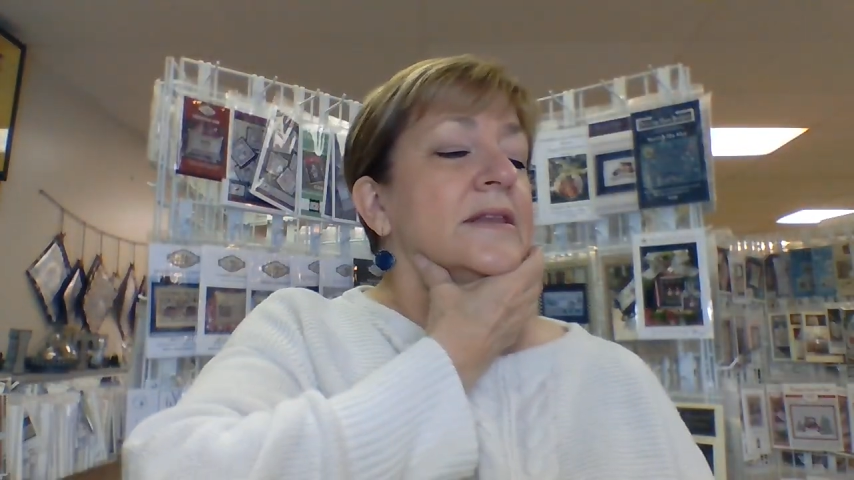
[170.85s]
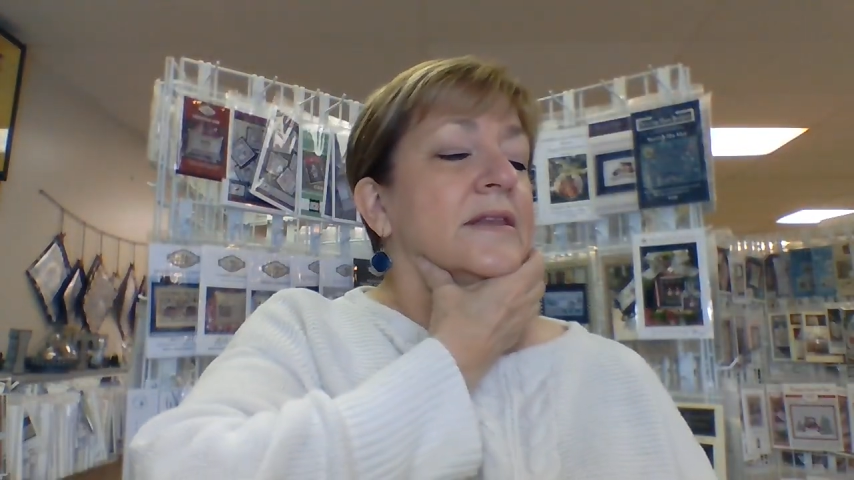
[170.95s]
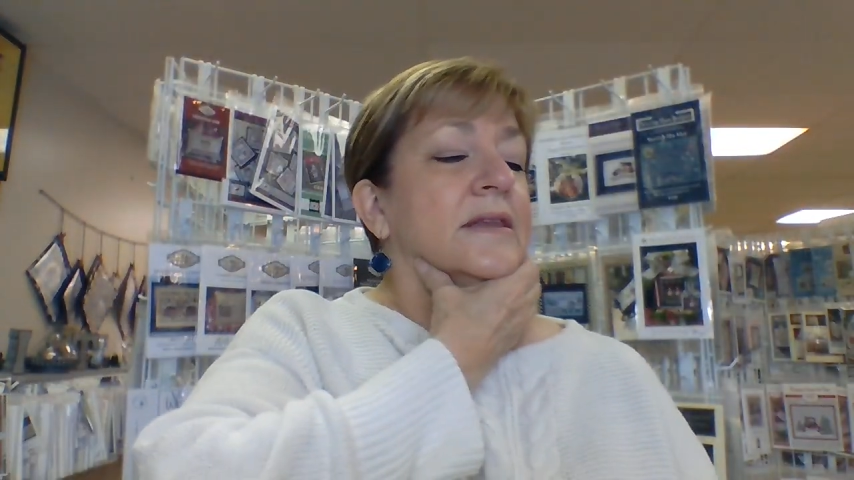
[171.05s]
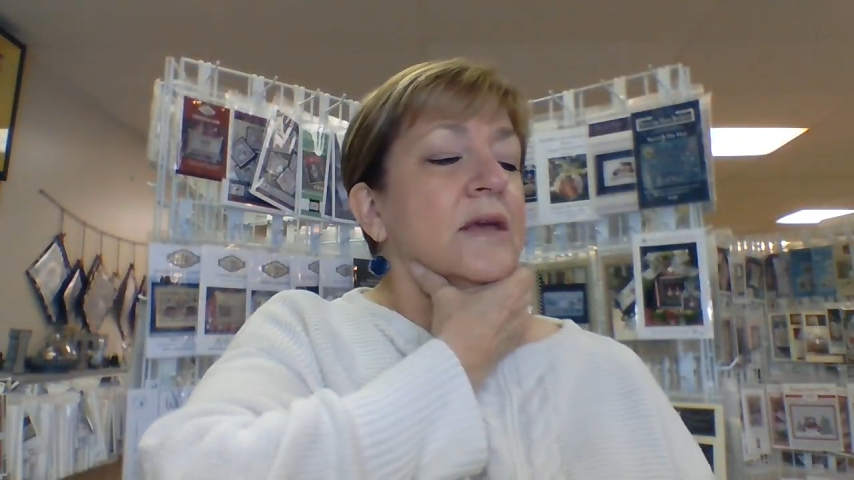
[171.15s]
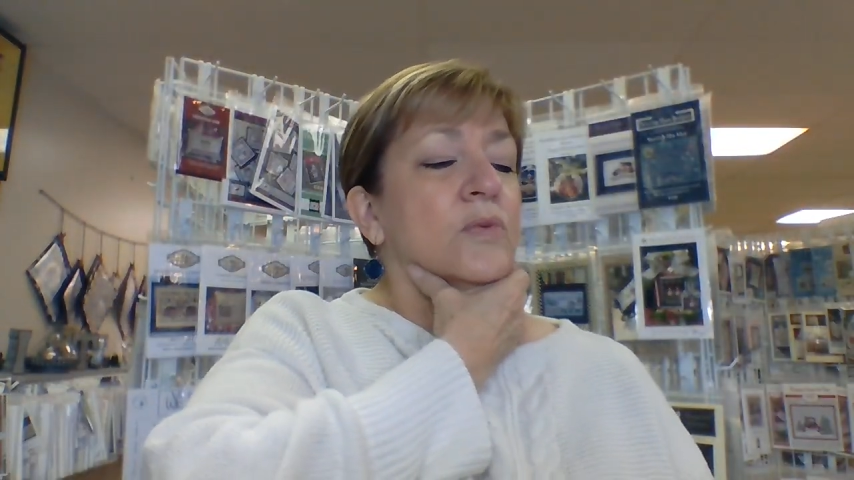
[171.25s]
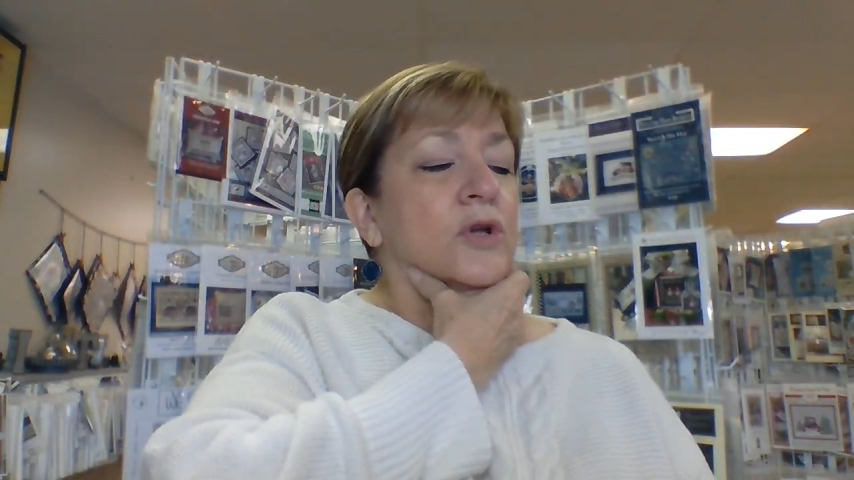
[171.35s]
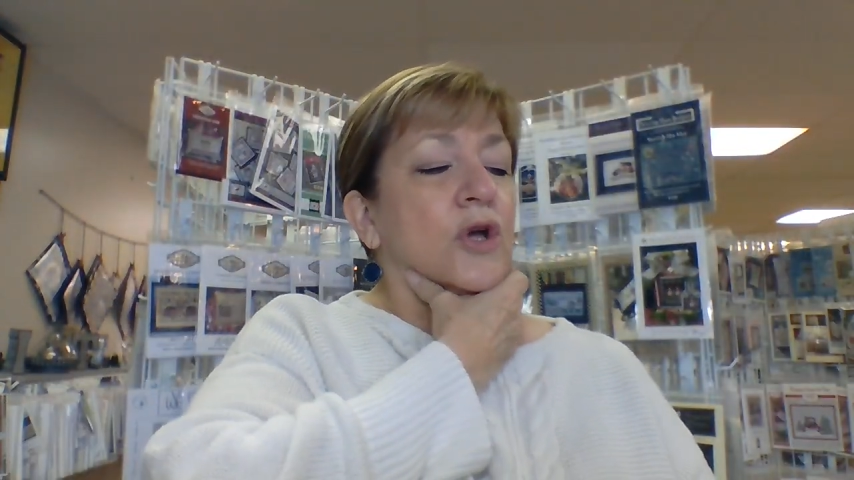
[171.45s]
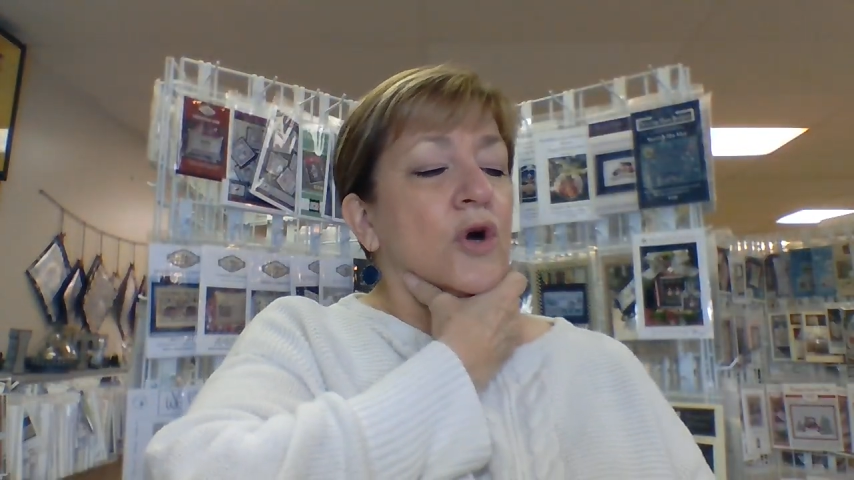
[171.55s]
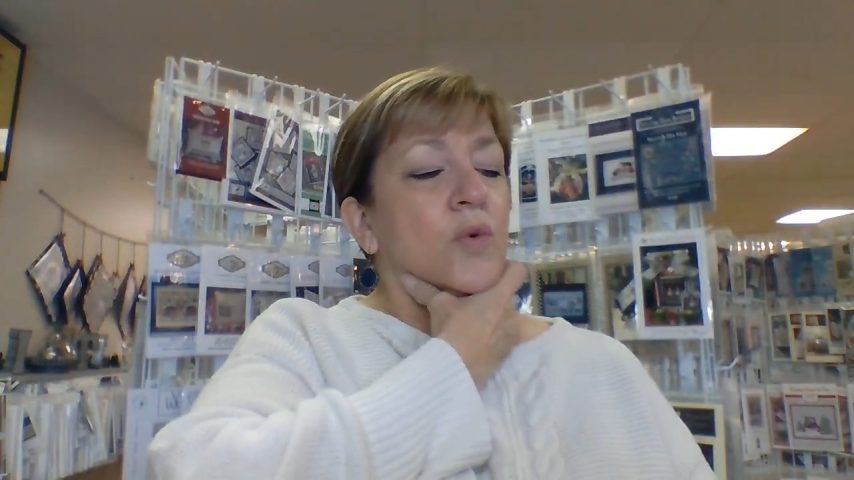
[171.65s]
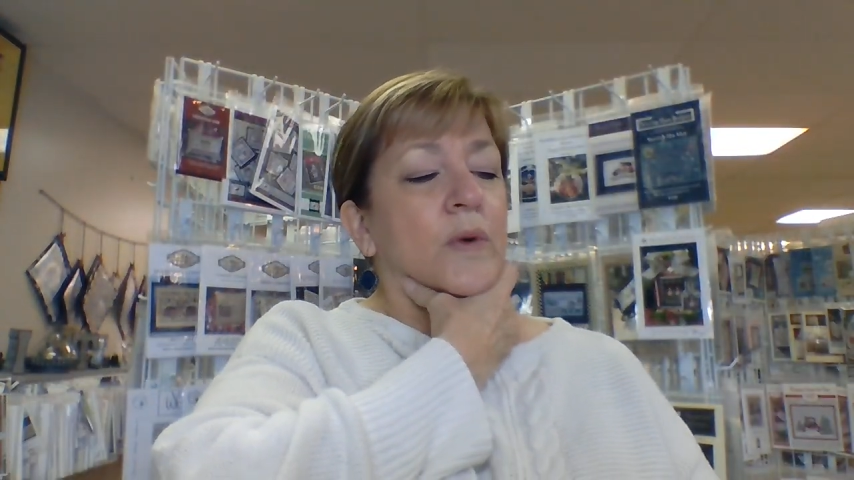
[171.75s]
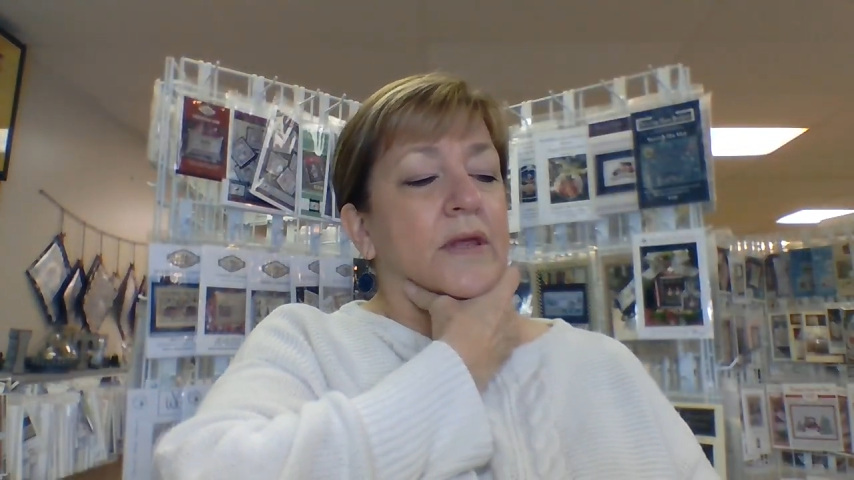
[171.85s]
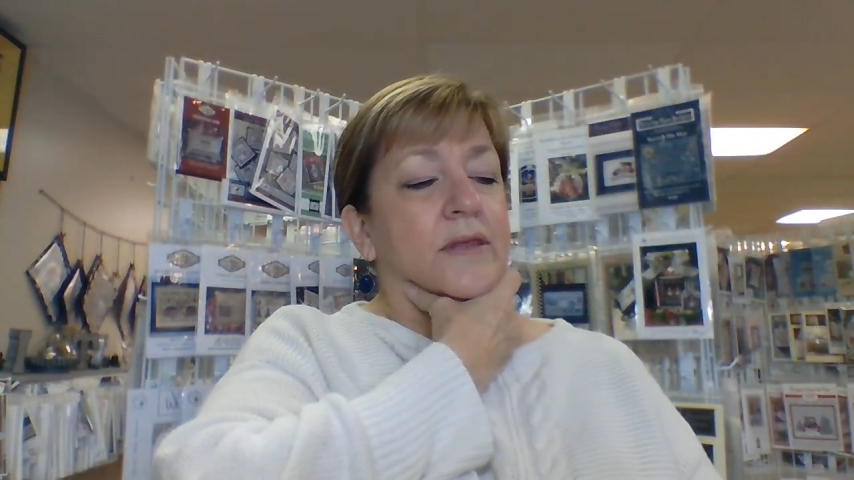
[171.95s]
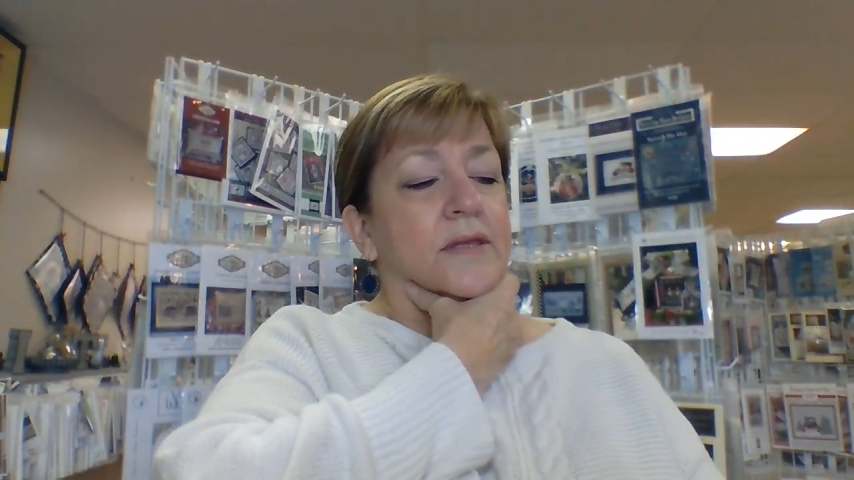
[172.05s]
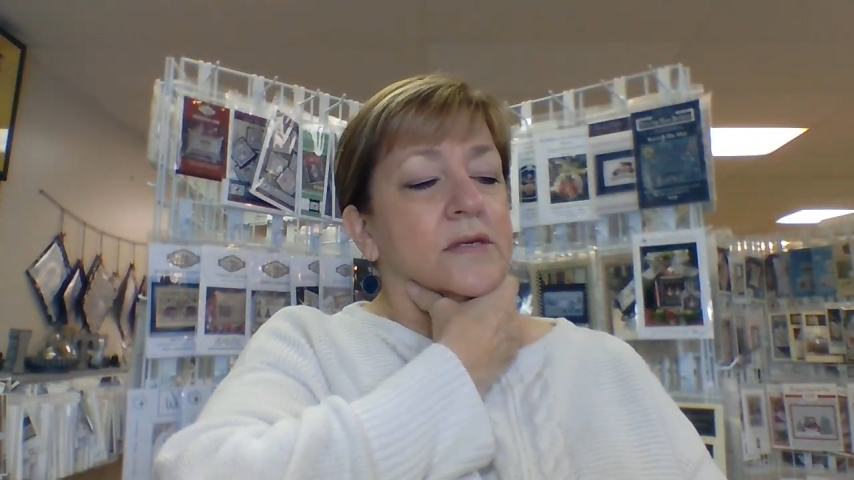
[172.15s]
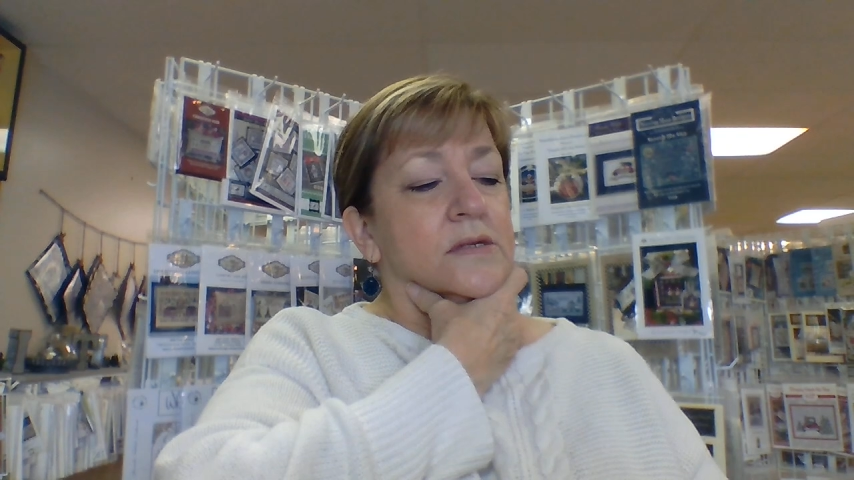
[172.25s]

that they would go with,